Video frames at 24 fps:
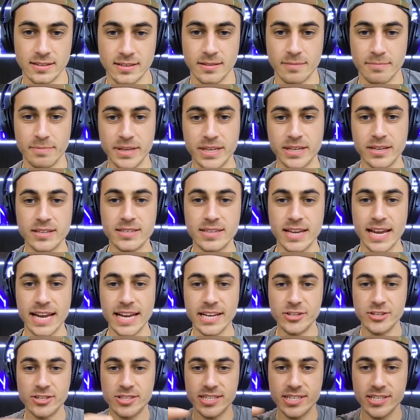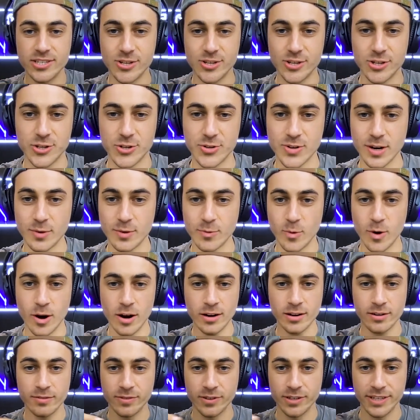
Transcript: Because right. agencies just tread water for